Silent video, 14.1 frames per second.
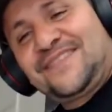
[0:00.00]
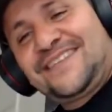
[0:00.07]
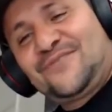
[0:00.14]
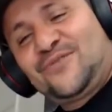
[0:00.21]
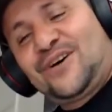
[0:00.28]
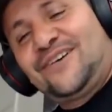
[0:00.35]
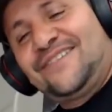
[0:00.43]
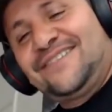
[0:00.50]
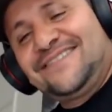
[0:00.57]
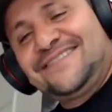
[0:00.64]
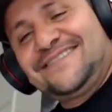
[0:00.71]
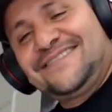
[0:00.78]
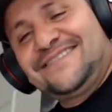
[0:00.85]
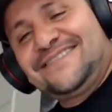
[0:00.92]

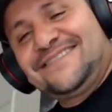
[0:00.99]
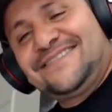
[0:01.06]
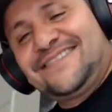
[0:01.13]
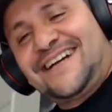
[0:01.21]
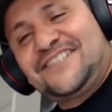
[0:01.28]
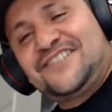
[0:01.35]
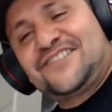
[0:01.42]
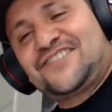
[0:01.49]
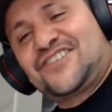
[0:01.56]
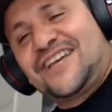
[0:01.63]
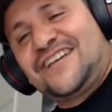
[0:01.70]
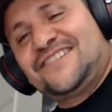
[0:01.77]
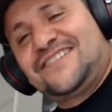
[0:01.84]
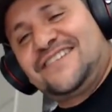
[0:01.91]
Well, I just
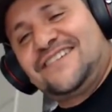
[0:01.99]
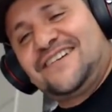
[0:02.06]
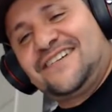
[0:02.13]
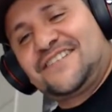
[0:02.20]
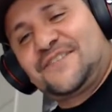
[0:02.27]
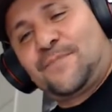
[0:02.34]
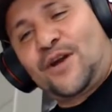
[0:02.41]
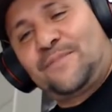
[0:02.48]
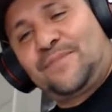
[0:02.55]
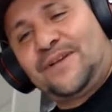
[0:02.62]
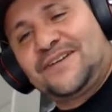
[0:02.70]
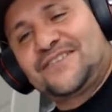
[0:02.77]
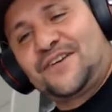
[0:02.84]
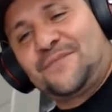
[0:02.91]
changed the spark
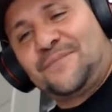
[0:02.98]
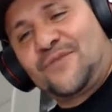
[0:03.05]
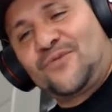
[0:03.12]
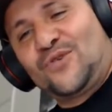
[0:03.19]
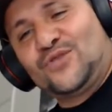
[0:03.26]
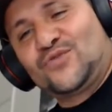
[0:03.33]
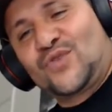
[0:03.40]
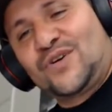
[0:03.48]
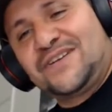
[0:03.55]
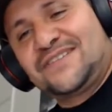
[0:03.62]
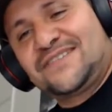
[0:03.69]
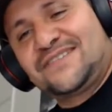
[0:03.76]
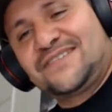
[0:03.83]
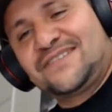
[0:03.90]
plugs on my Rolls
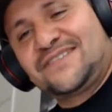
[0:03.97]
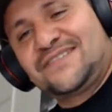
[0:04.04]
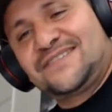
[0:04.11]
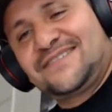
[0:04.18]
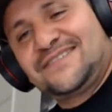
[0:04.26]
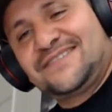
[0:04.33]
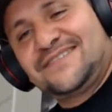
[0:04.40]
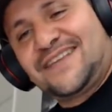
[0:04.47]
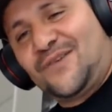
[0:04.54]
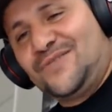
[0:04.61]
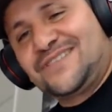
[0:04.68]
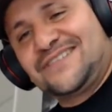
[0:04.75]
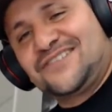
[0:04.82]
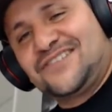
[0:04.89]
Royce. That
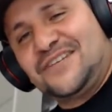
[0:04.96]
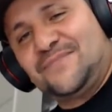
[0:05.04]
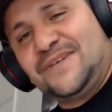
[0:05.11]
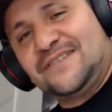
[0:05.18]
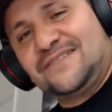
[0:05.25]
wasn't cheap either.